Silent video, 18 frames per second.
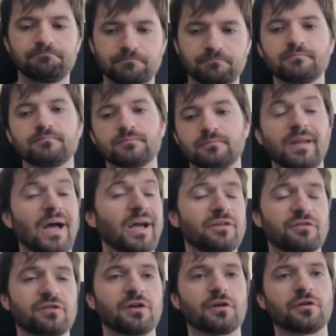
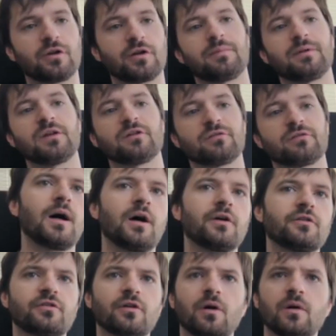nice synergy piece?
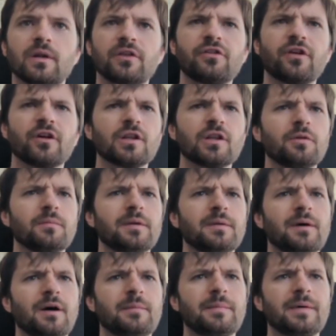So let's talk a little bit
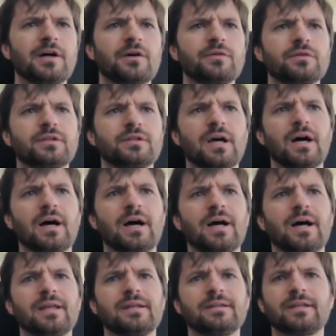about
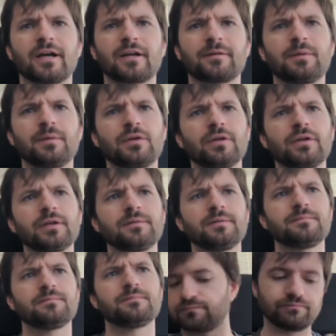deck building.
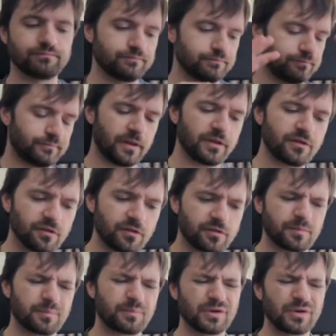This is
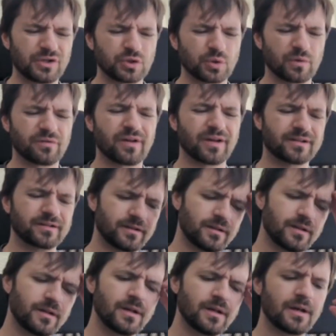a pretty short
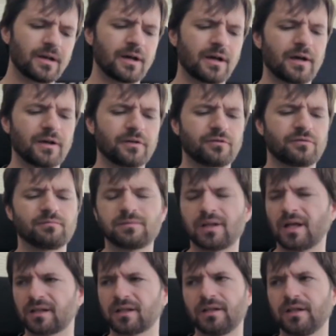section.
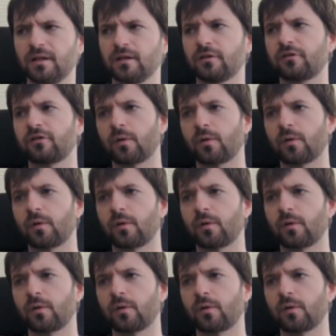Luckily, in Star Wars